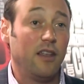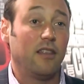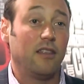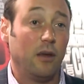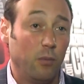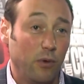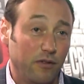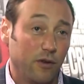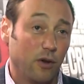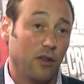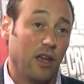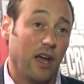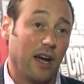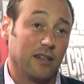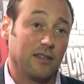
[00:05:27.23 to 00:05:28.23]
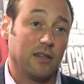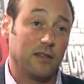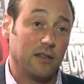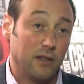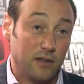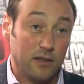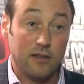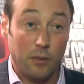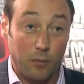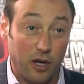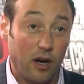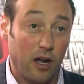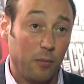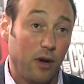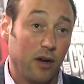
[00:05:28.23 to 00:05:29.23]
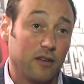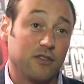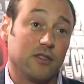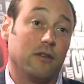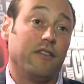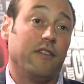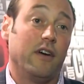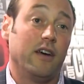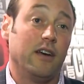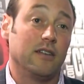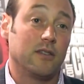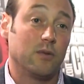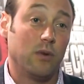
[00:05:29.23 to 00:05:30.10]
then we've got the access into something like Microsoft Finance,